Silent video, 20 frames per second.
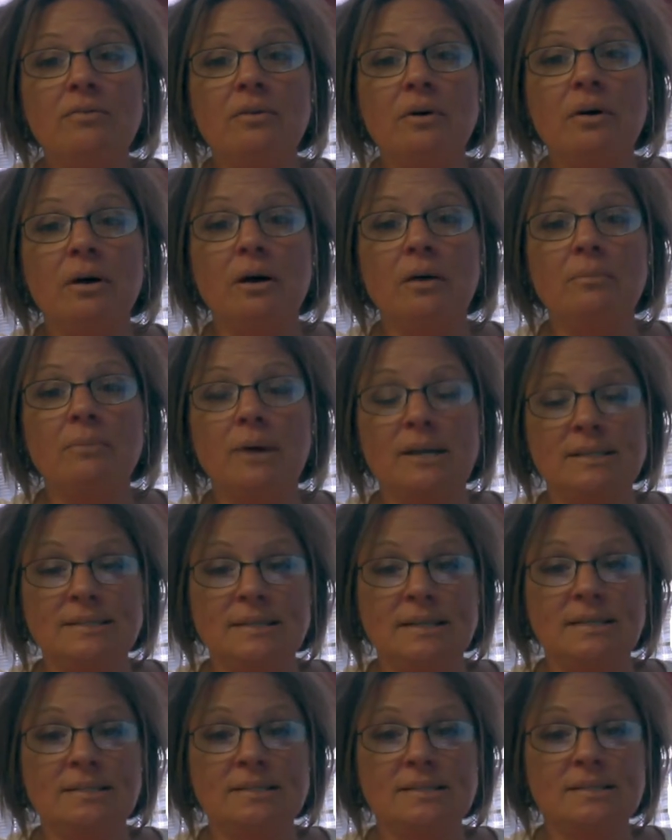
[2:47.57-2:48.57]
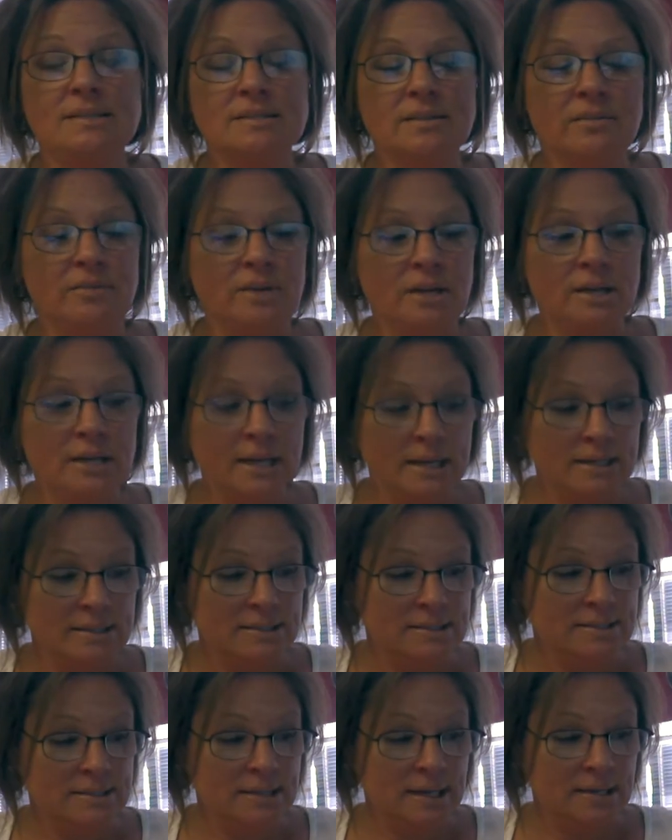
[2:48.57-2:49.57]
by citizens of the
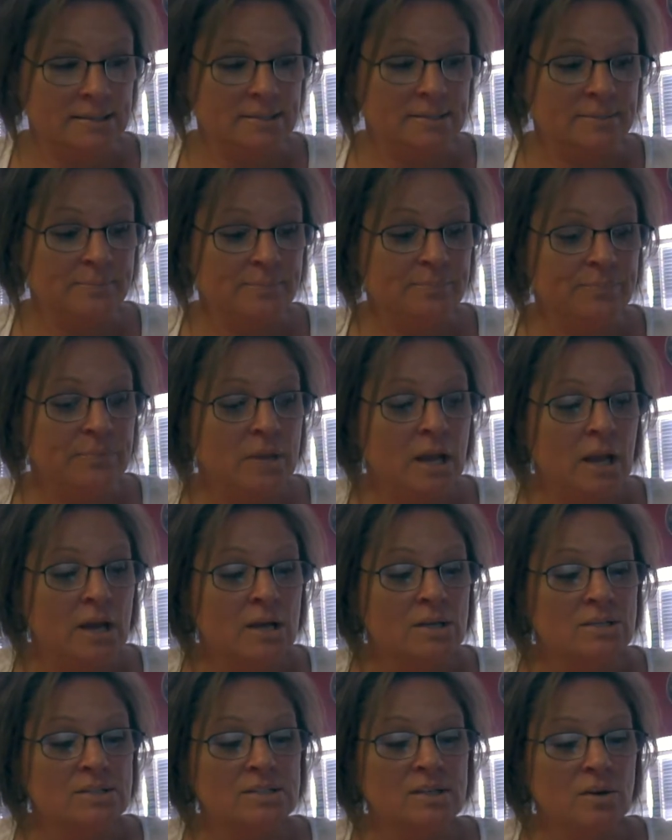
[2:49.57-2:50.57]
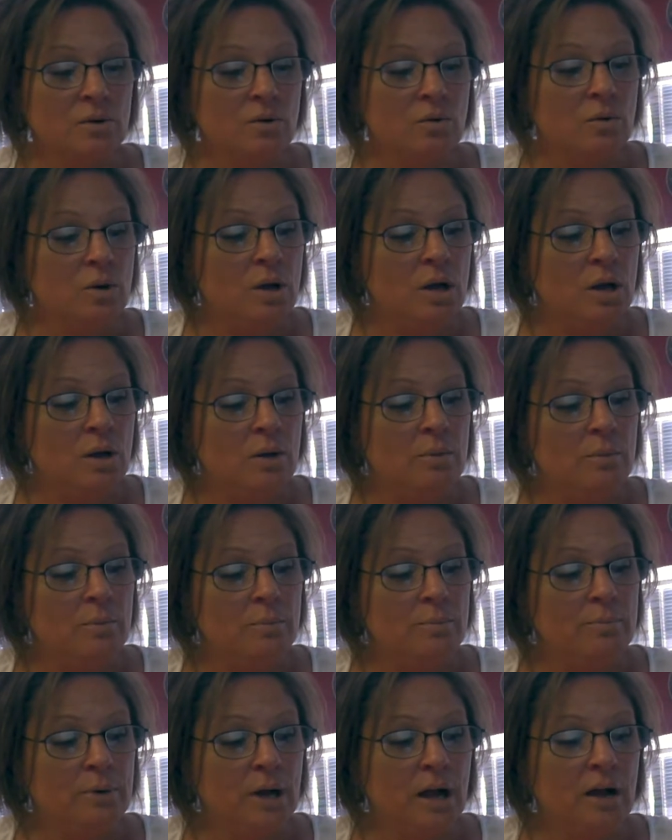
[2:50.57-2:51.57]
United States. So
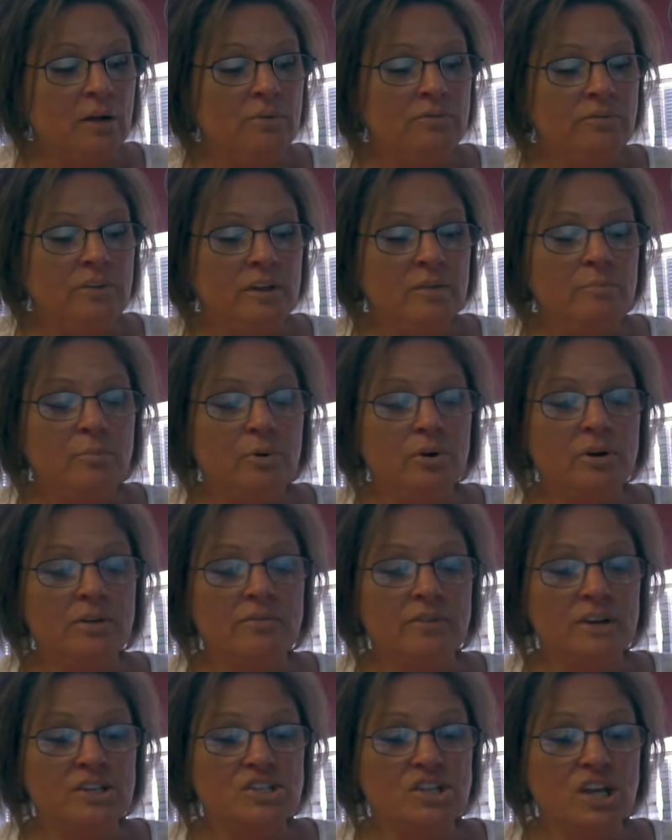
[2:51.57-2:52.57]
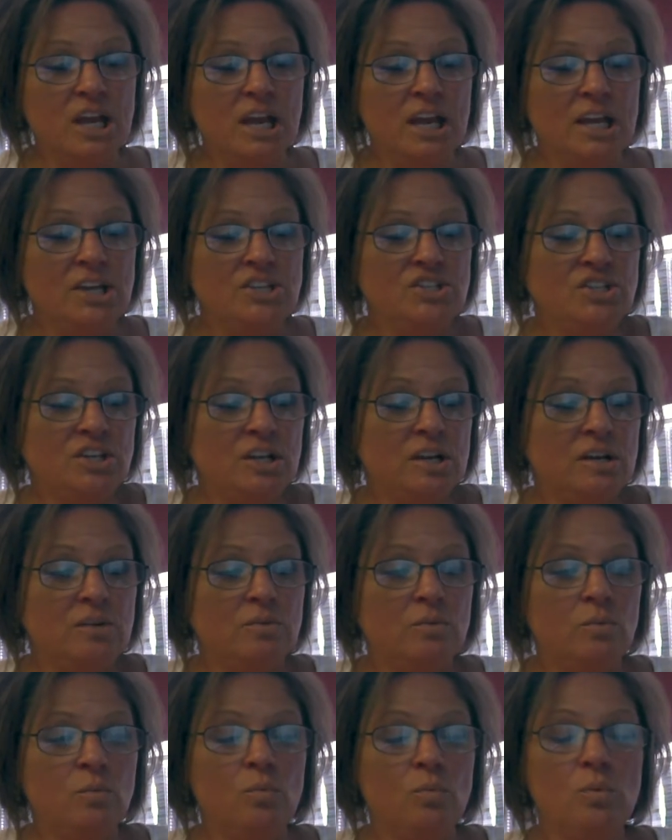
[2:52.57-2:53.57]
Brown v. Board of
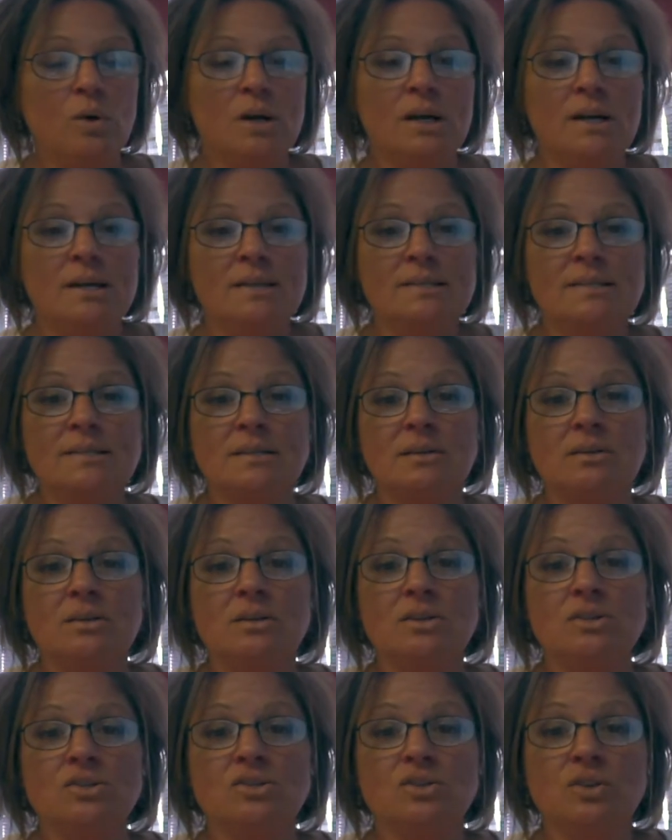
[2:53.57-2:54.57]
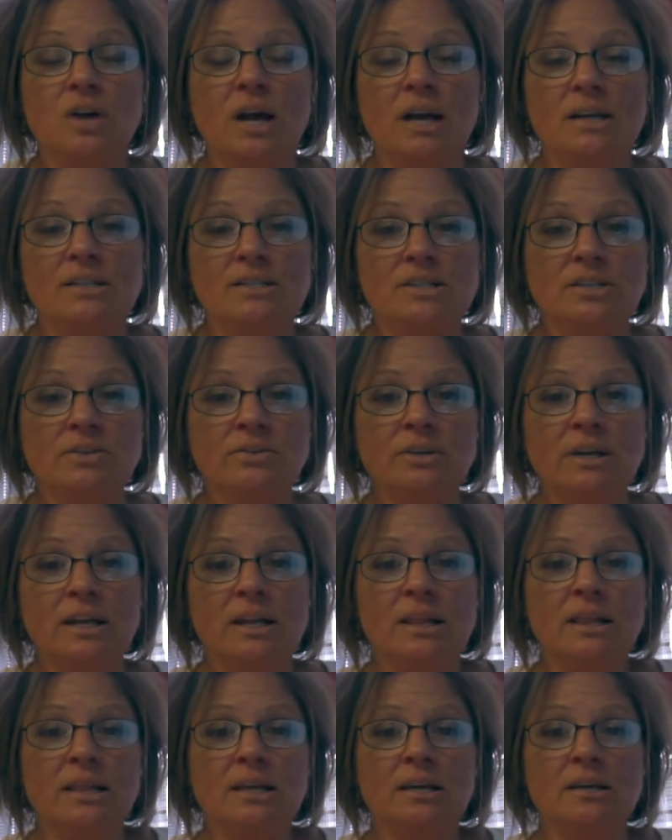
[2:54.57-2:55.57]
Education was tried
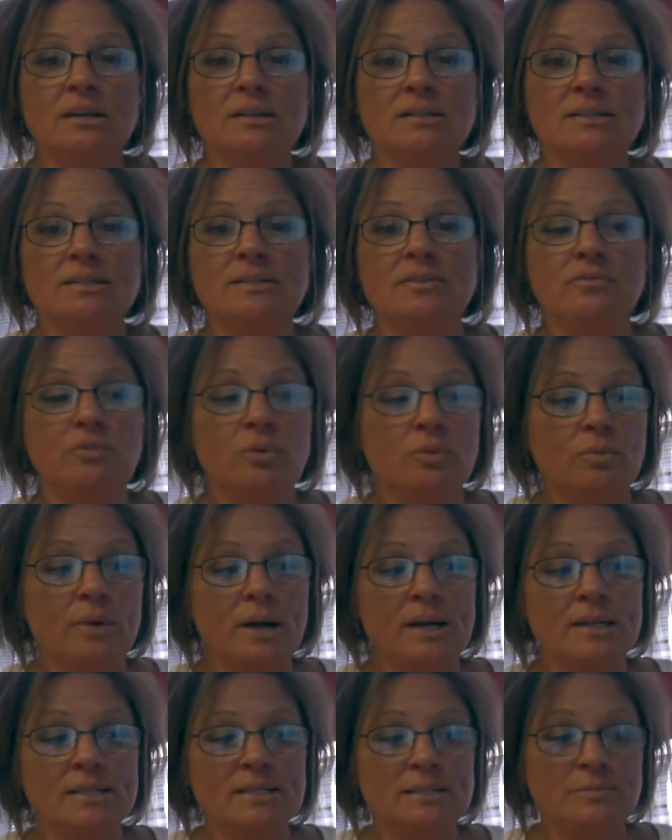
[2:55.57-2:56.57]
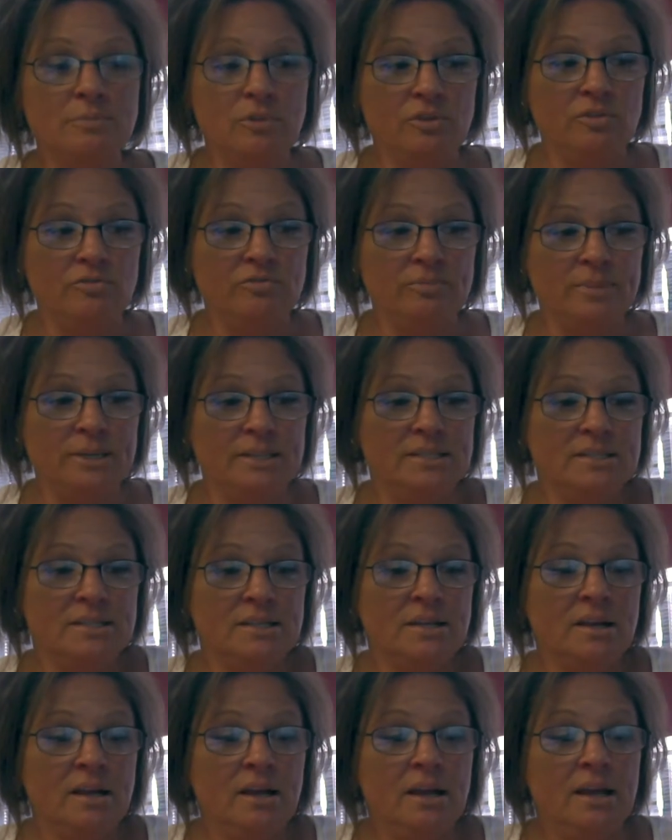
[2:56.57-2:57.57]
during the civil rights movement
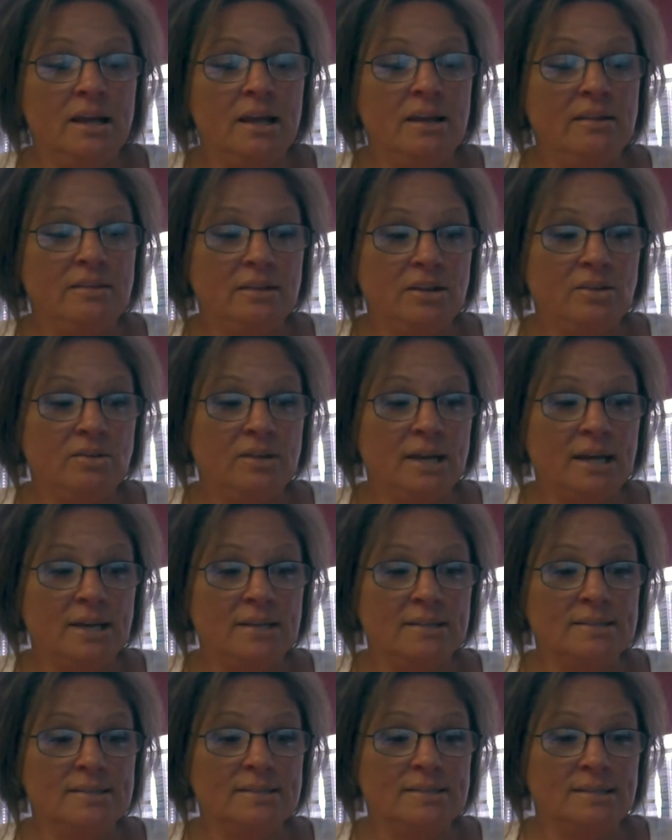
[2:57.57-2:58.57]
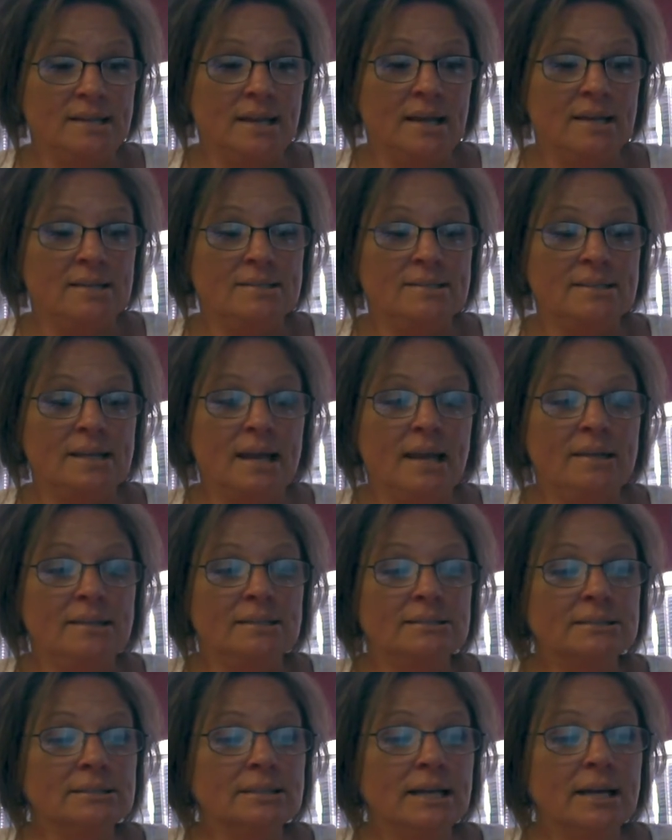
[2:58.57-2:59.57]
in the United States, and
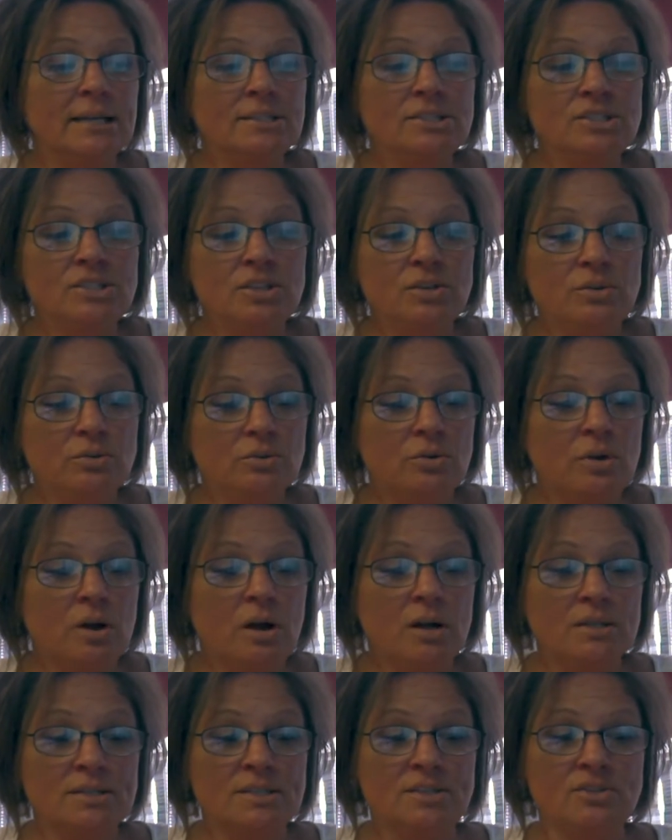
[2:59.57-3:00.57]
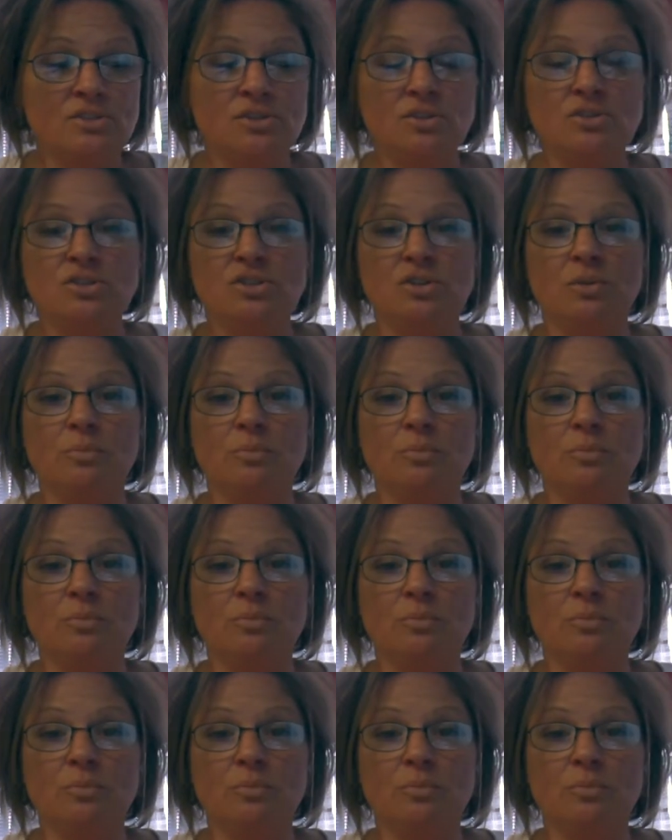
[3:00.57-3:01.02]
it led to constitutional